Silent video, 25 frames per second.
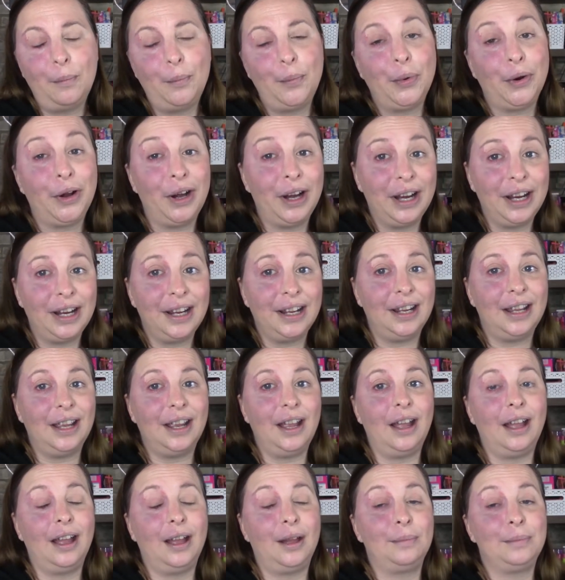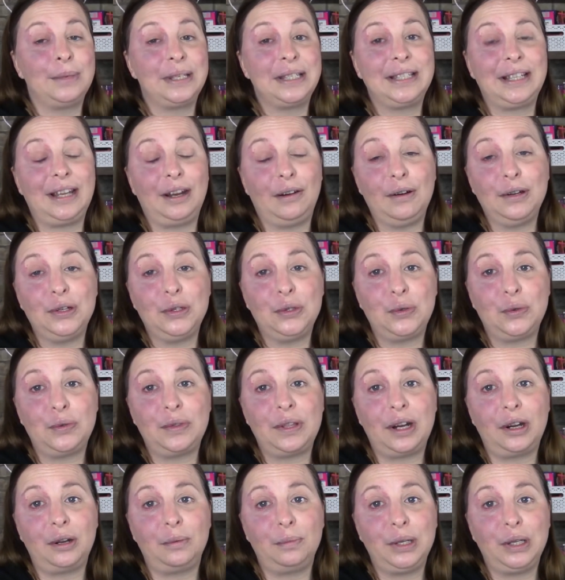Brag mascara, so
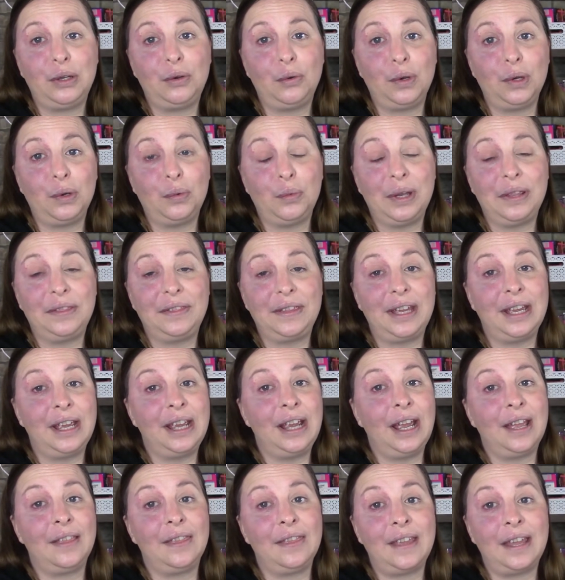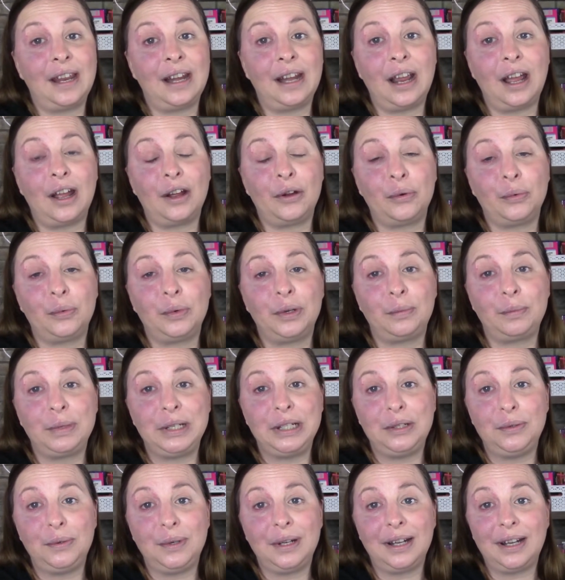that'll be going with it. And then I will be
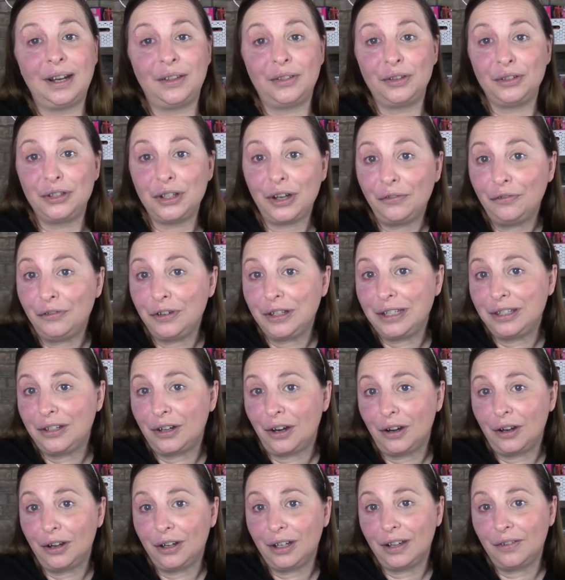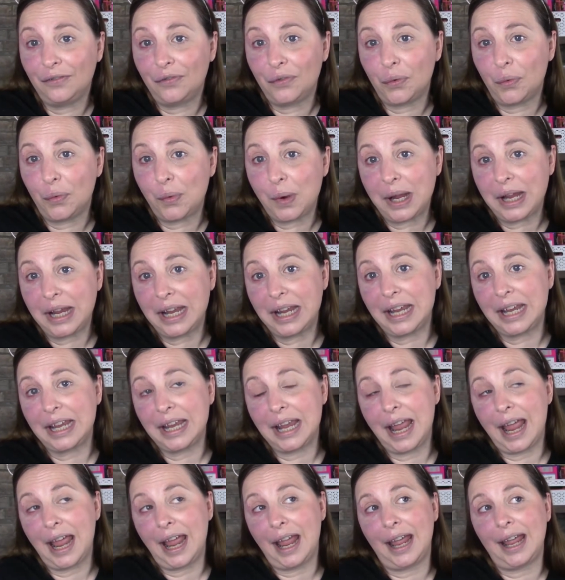doing another Jeffree Star
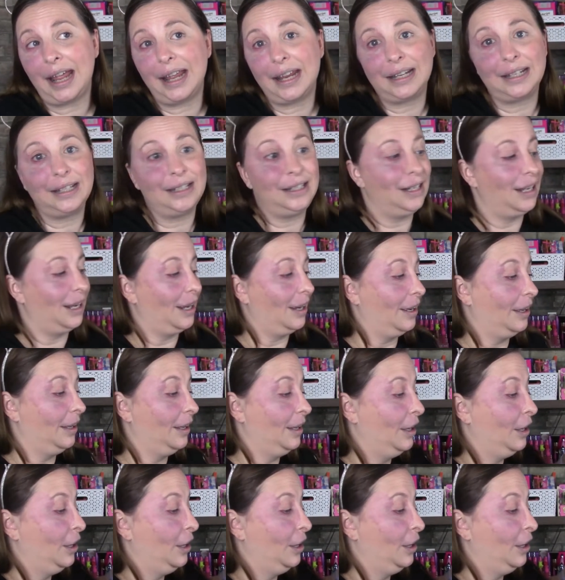giveaway, and yeah.